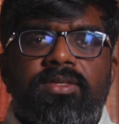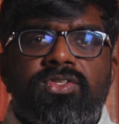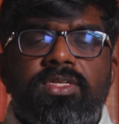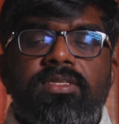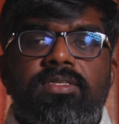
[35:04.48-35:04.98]

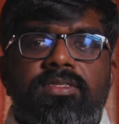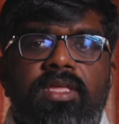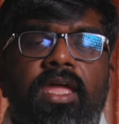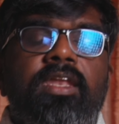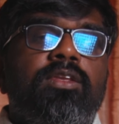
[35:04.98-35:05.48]
Jesus
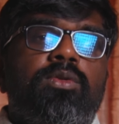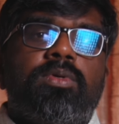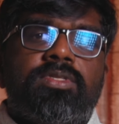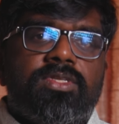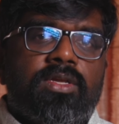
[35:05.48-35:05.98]
heading
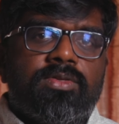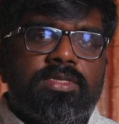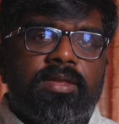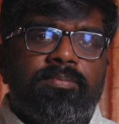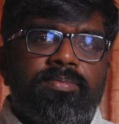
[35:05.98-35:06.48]
towards
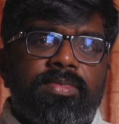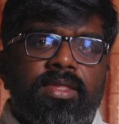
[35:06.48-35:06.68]
Jerusalem.